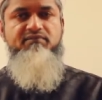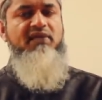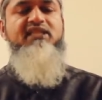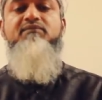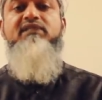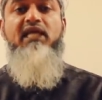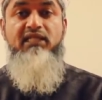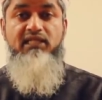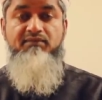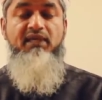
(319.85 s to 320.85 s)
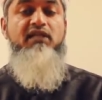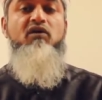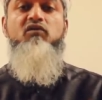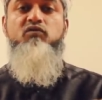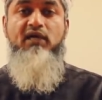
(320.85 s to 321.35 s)
Make them daily. Make
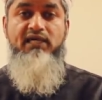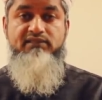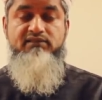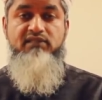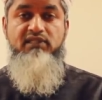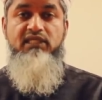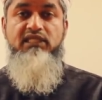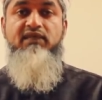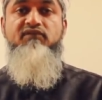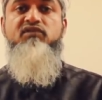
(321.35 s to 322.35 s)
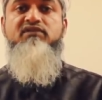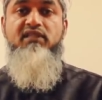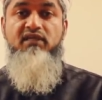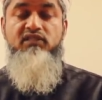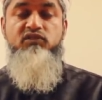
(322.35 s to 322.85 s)
long du'as. Give your
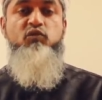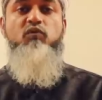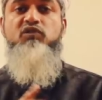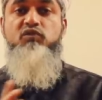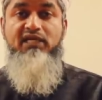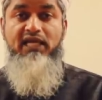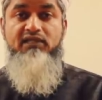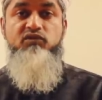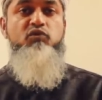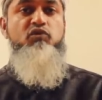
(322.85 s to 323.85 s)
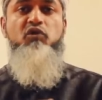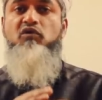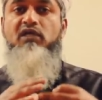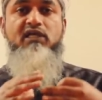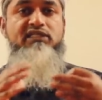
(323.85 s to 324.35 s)
sadaqas. Do what you can. Do
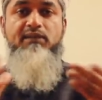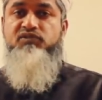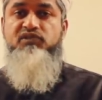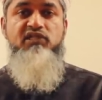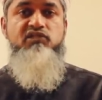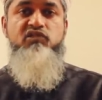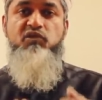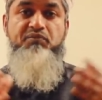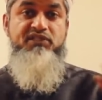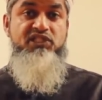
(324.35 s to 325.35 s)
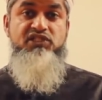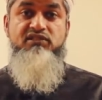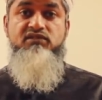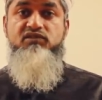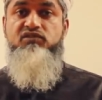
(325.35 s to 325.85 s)
your demonstration, your
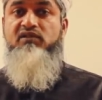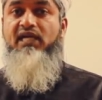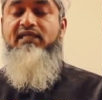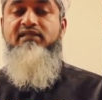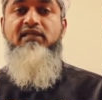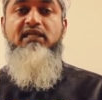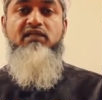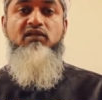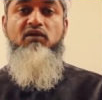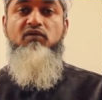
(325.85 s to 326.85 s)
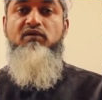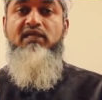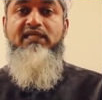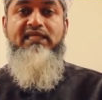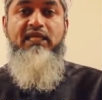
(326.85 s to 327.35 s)
petitions. Try and, you know,
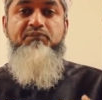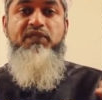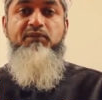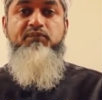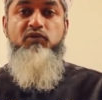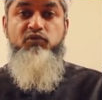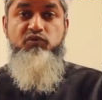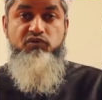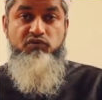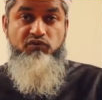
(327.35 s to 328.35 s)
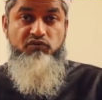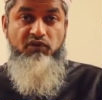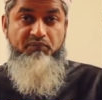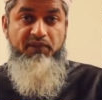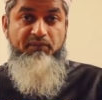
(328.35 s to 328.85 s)
get people to, to, you
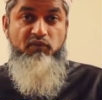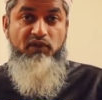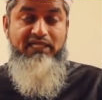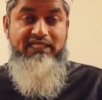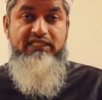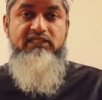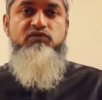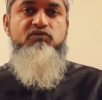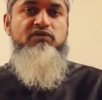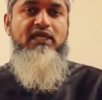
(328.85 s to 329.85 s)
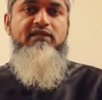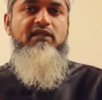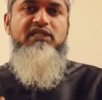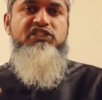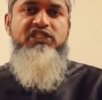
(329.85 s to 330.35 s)
know, people who are leaders to try and
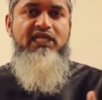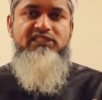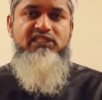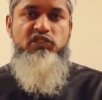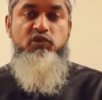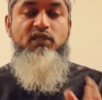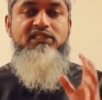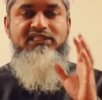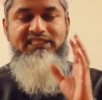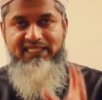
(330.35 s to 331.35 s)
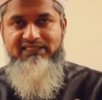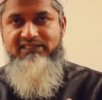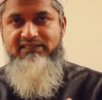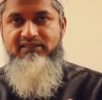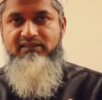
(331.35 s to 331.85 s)
change the situation.
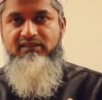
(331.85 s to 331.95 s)
Yes.